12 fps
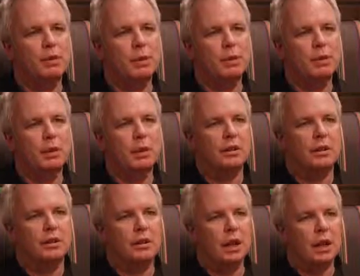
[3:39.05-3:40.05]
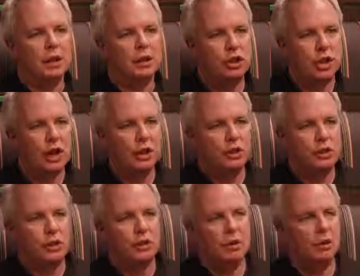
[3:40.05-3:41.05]
for you to just
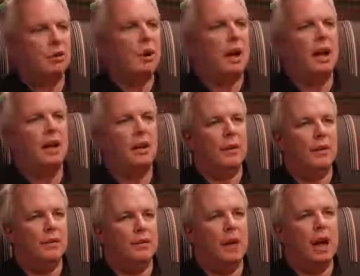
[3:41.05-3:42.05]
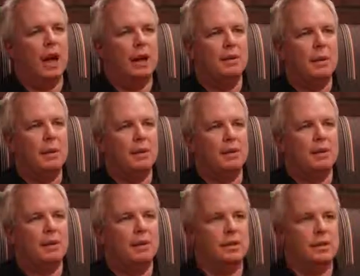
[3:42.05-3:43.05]
change your UI on the fly because it's a